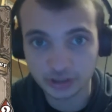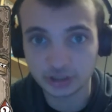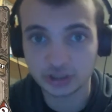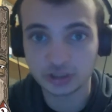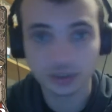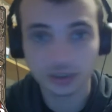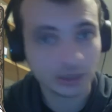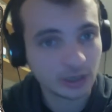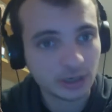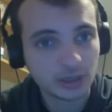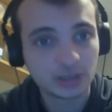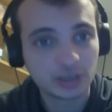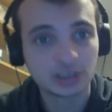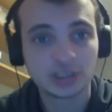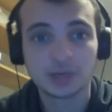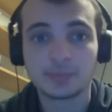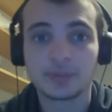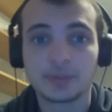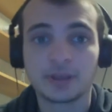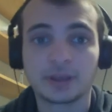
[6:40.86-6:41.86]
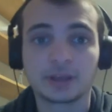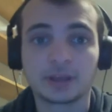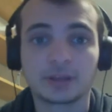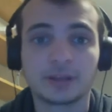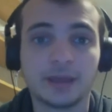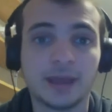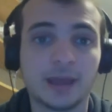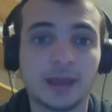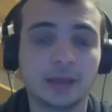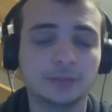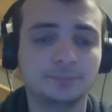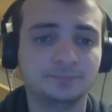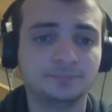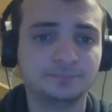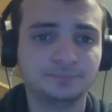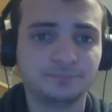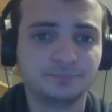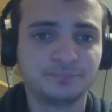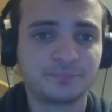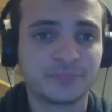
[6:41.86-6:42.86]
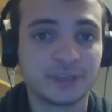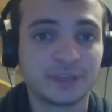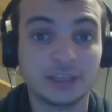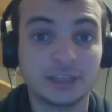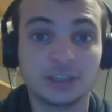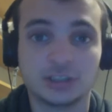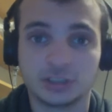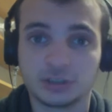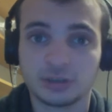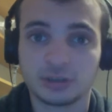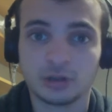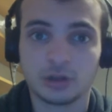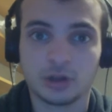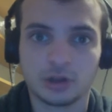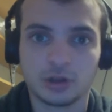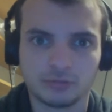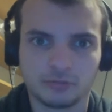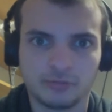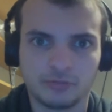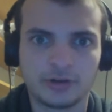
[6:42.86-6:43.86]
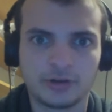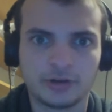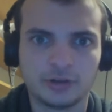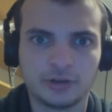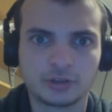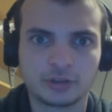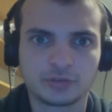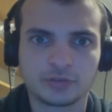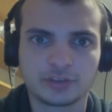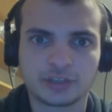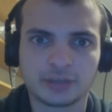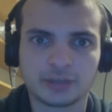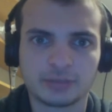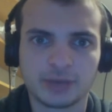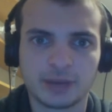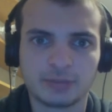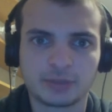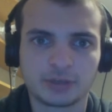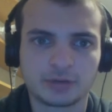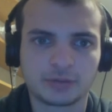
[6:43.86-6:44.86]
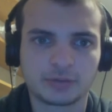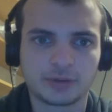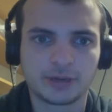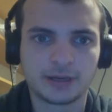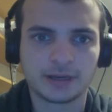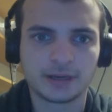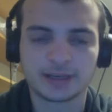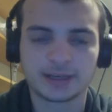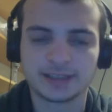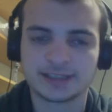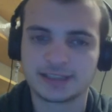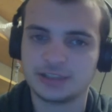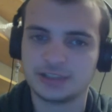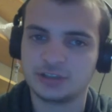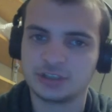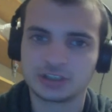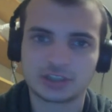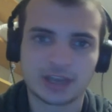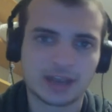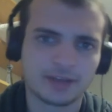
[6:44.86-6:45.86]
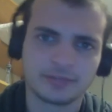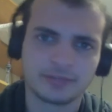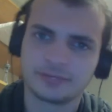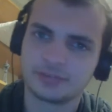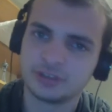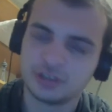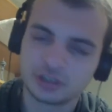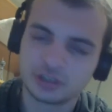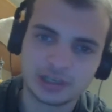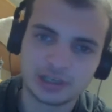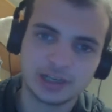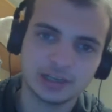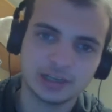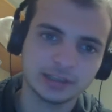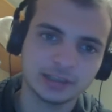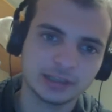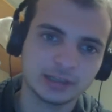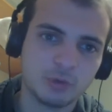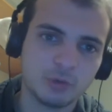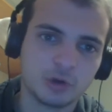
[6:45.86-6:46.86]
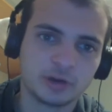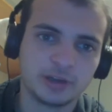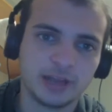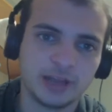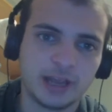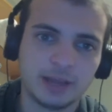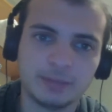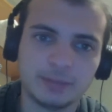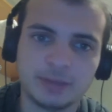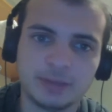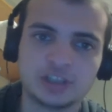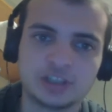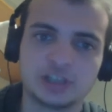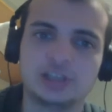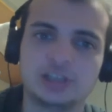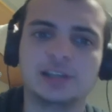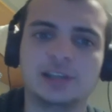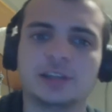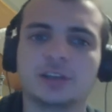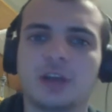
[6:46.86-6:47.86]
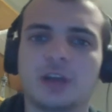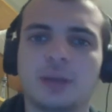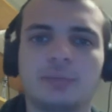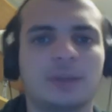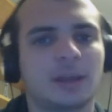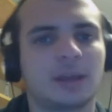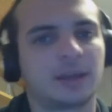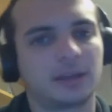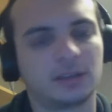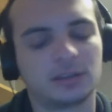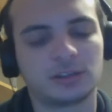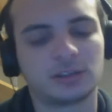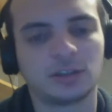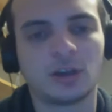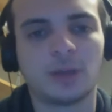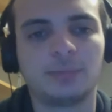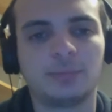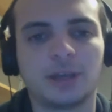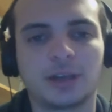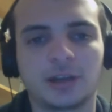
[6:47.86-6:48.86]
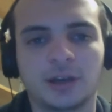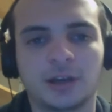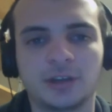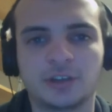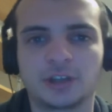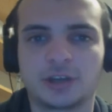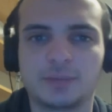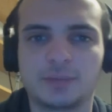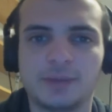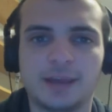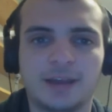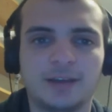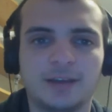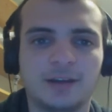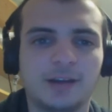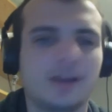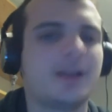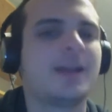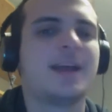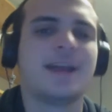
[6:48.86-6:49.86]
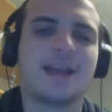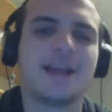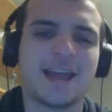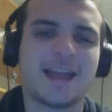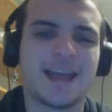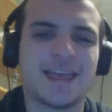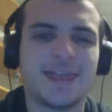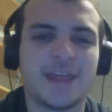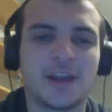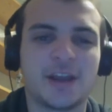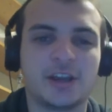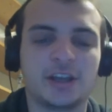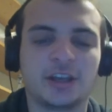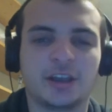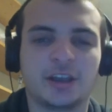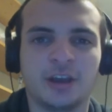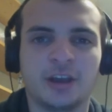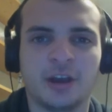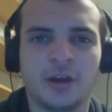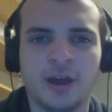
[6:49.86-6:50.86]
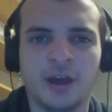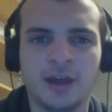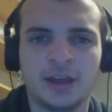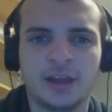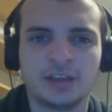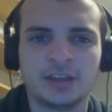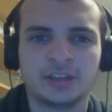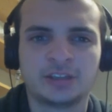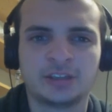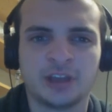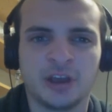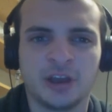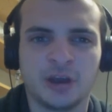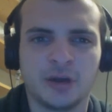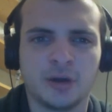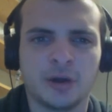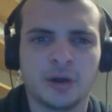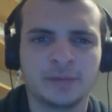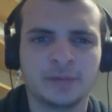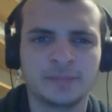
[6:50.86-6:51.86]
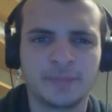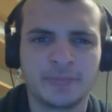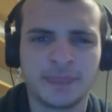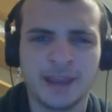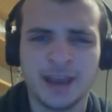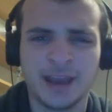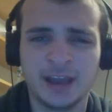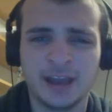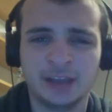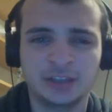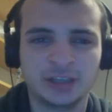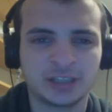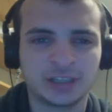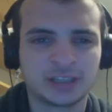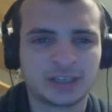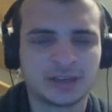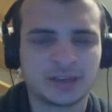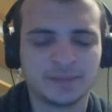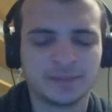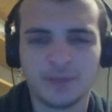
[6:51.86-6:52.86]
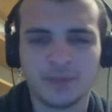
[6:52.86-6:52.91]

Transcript: is something that is very useful sometimes in Arena, because you just need a little more damage, and you need to top deck Argent Commander, and there you go. So, just